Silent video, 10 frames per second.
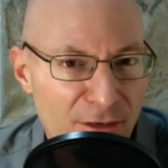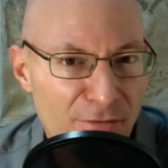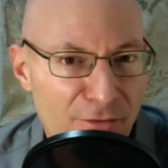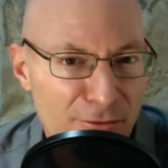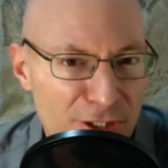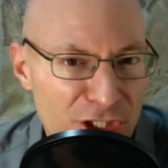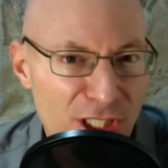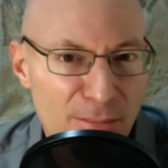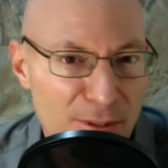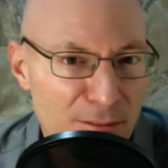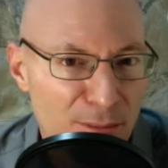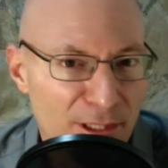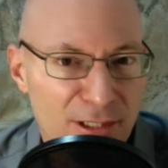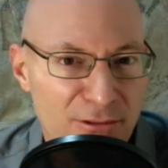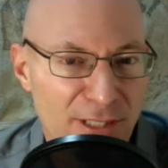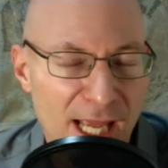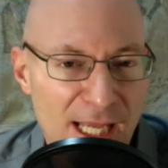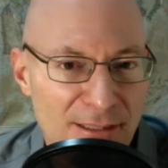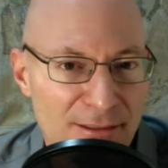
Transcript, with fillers: for cheap political gain?